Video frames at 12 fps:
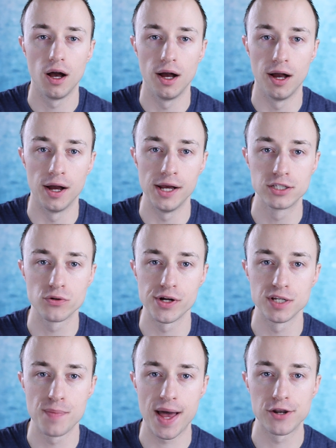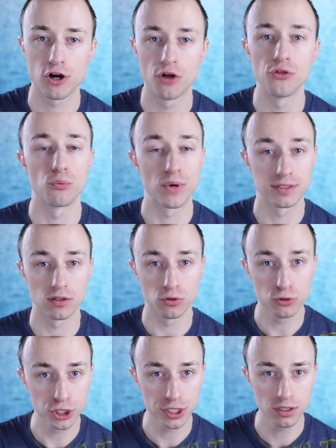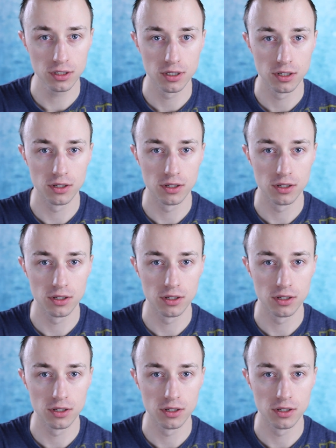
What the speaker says: It's going to depend on the resolution,